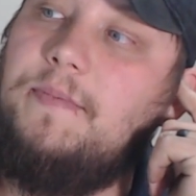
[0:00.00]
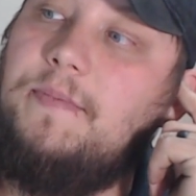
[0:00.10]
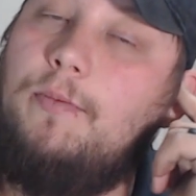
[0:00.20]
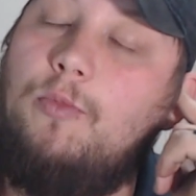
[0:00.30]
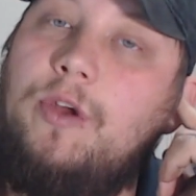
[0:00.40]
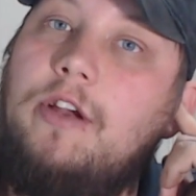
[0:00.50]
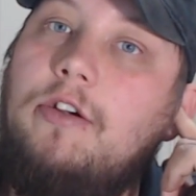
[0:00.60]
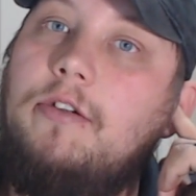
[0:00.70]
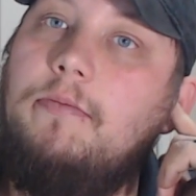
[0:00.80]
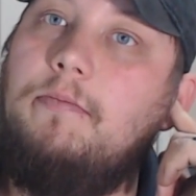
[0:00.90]
some
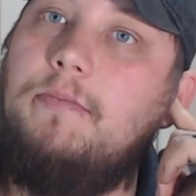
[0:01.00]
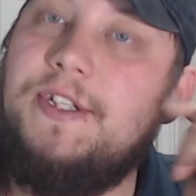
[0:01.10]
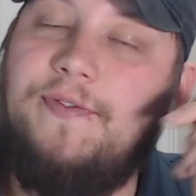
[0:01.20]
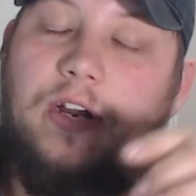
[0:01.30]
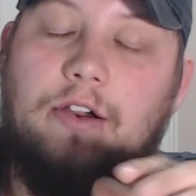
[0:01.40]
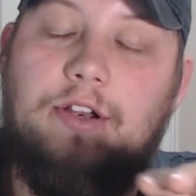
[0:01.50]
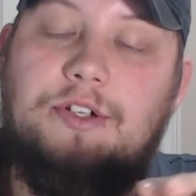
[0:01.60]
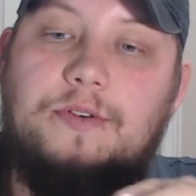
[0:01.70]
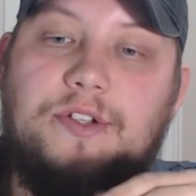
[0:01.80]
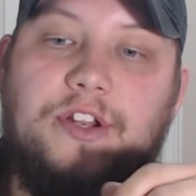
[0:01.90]
weird misfire issues.